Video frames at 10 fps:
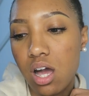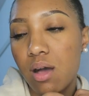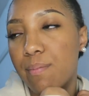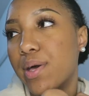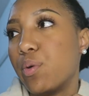
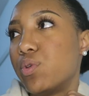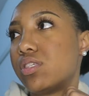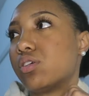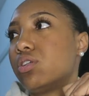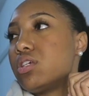Um, we
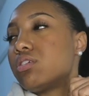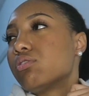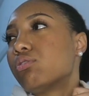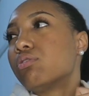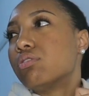still need
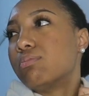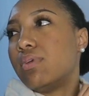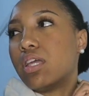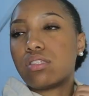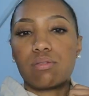to
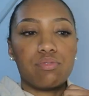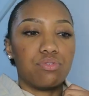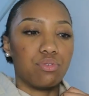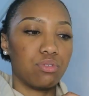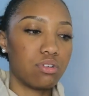make some
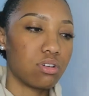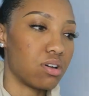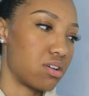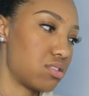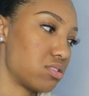food
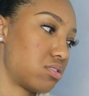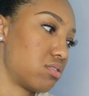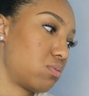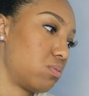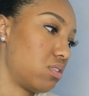because
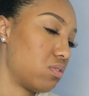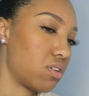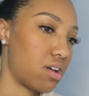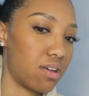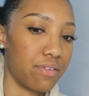we
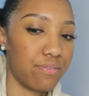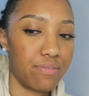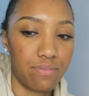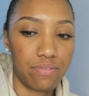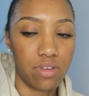don't have
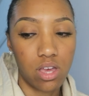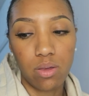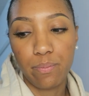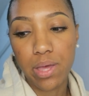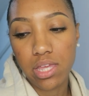
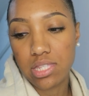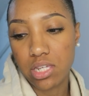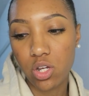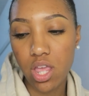um, dinner